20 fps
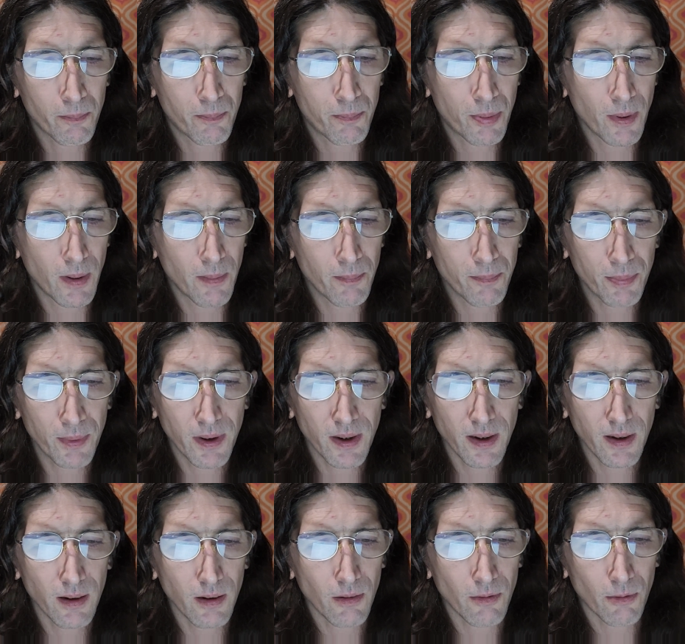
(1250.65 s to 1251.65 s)

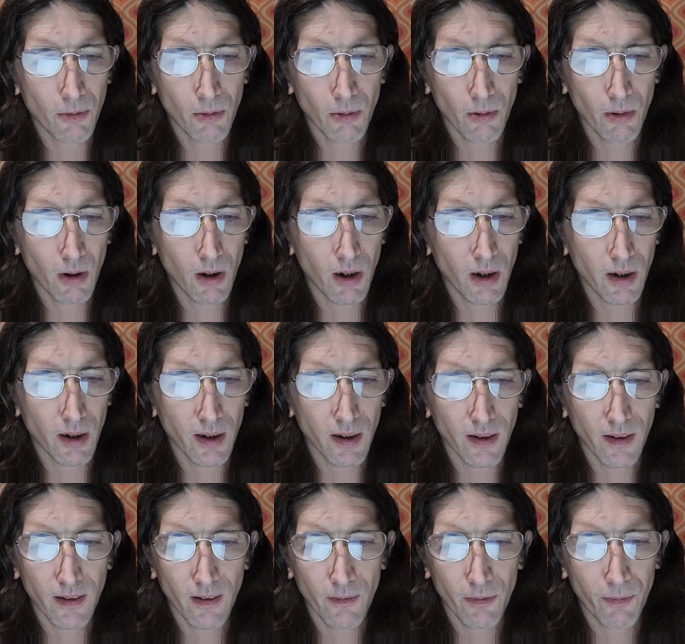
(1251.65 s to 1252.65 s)
bumpy and
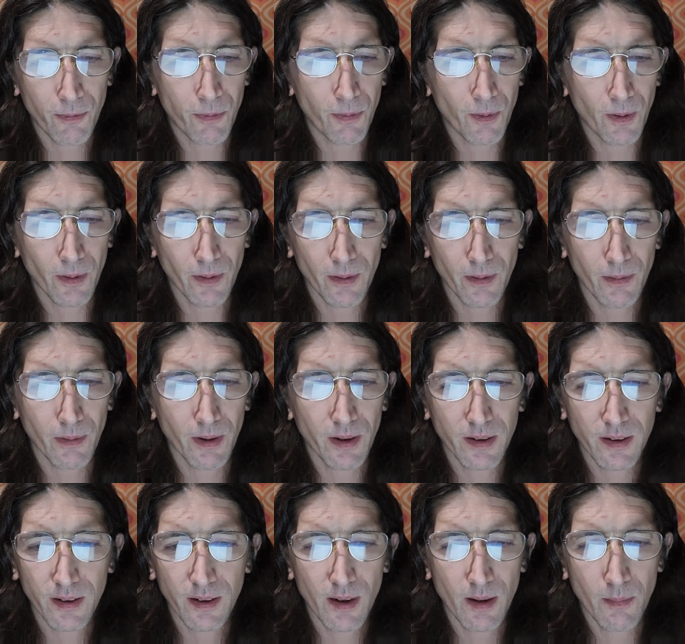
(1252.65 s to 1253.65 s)
rugged the further
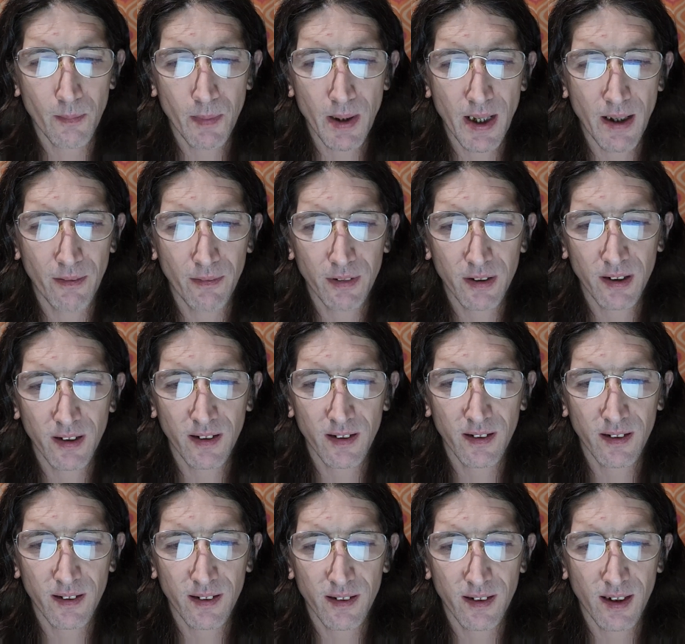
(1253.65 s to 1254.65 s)
into the
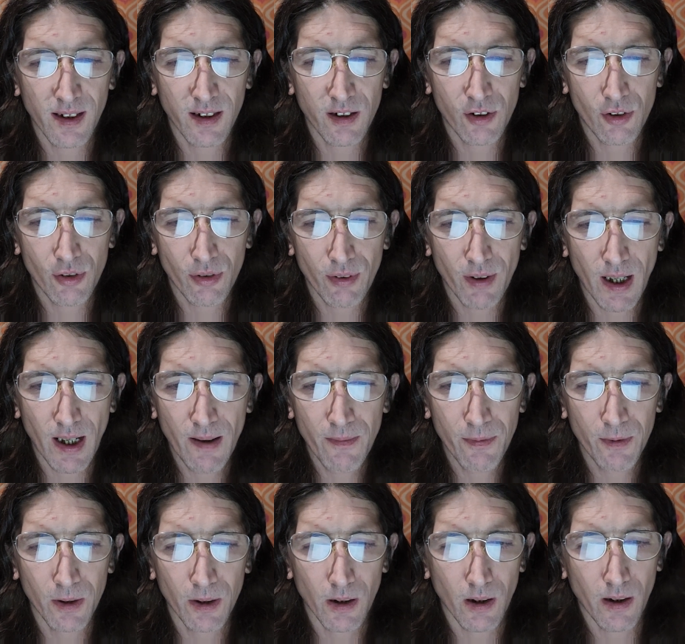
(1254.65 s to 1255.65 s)
mountains they
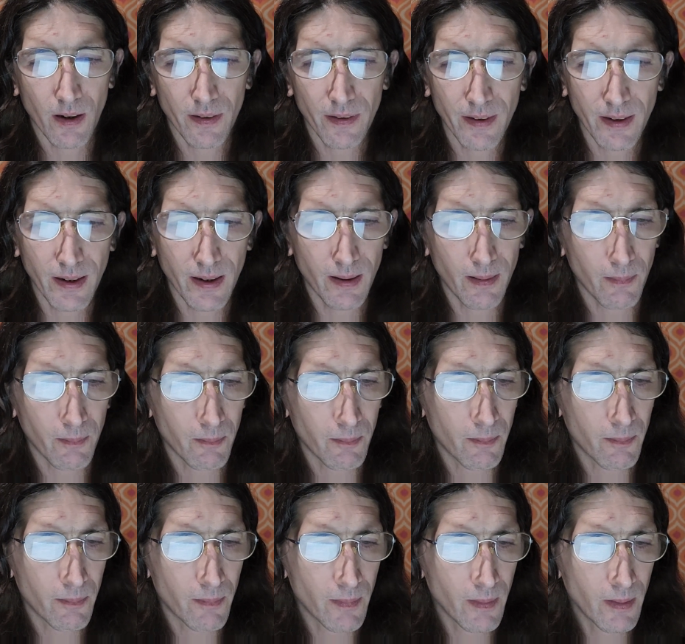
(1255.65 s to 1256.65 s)
travel on them.